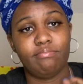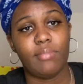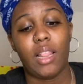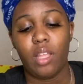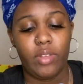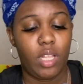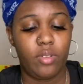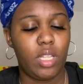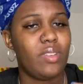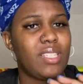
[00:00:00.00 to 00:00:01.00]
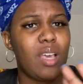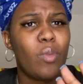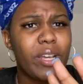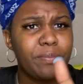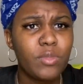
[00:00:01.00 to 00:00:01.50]
I love it, love it, love it. Same
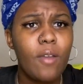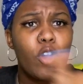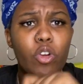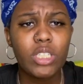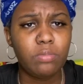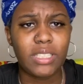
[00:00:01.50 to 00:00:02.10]
way for Christmas.